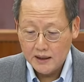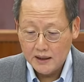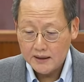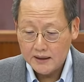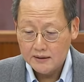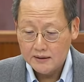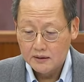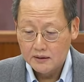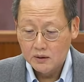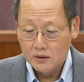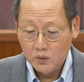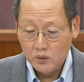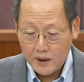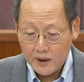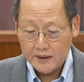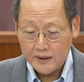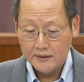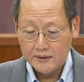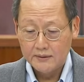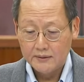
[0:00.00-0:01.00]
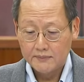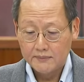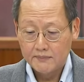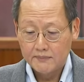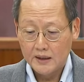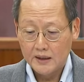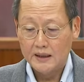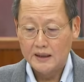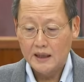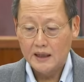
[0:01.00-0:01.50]
learn when
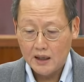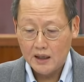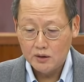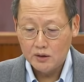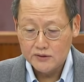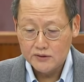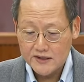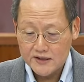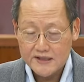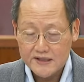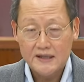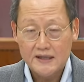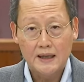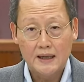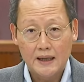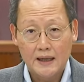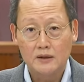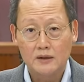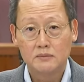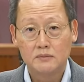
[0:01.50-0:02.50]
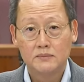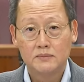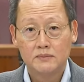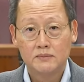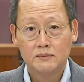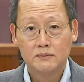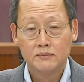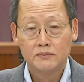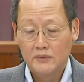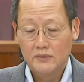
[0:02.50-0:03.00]
and how to seek help
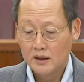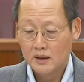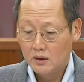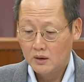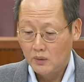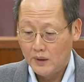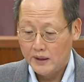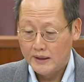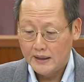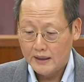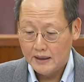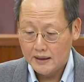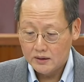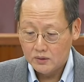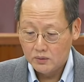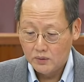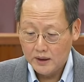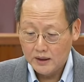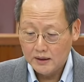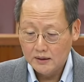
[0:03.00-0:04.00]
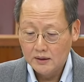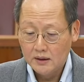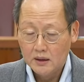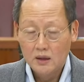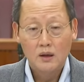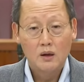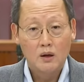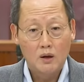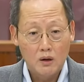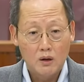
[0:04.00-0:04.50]
when they are unwell
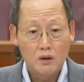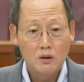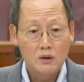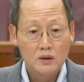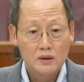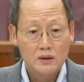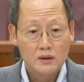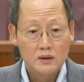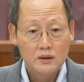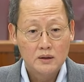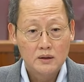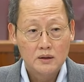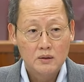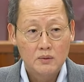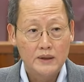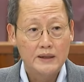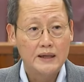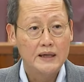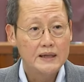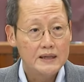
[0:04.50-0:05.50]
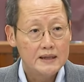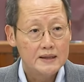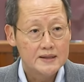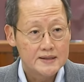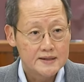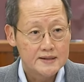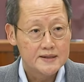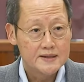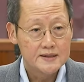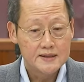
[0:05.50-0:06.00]
or when they need
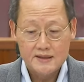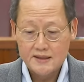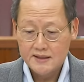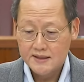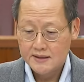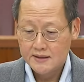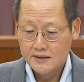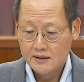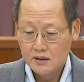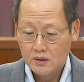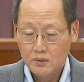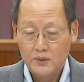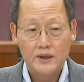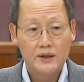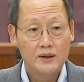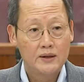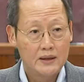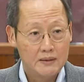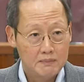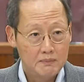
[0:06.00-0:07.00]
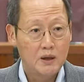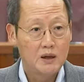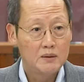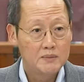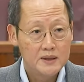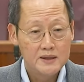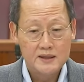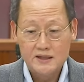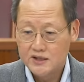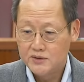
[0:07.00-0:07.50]
assistance with
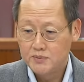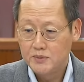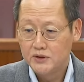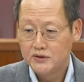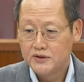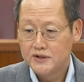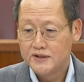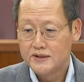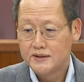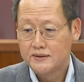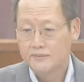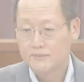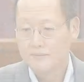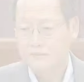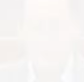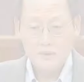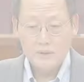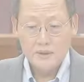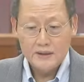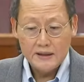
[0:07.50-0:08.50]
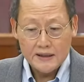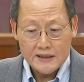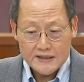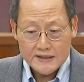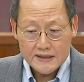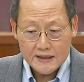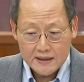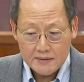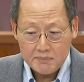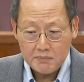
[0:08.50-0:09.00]
employment disputes.
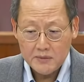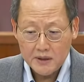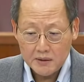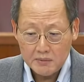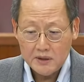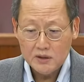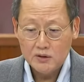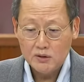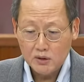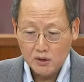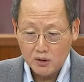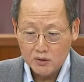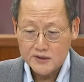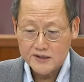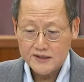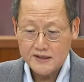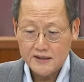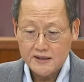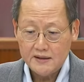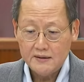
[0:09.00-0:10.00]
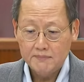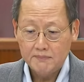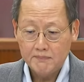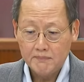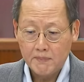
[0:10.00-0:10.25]
This NWOC